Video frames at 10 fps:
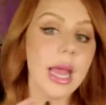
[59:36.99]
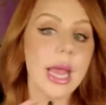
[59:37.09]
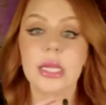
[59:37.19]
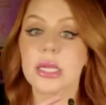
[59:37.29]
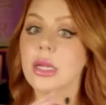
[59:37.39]

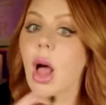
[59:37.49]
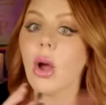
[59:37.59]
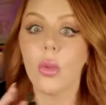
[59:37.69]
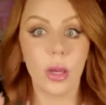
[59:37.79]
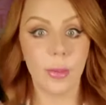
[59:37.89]
is not
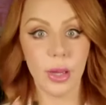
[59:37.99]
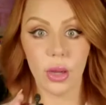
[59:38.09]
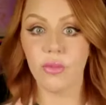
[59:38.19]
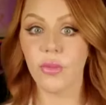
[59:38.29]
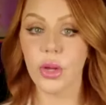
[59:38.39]
going to be
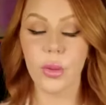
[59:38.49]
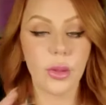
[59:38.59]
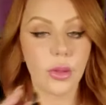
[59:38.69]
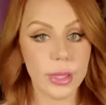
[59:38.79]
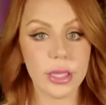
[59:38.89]
good for you and
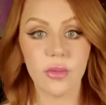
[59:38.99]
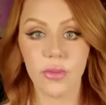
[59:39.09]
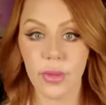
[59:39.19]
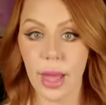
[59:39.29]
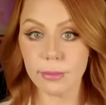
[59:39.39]
the reason for
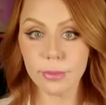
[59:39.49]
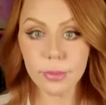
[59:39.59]
that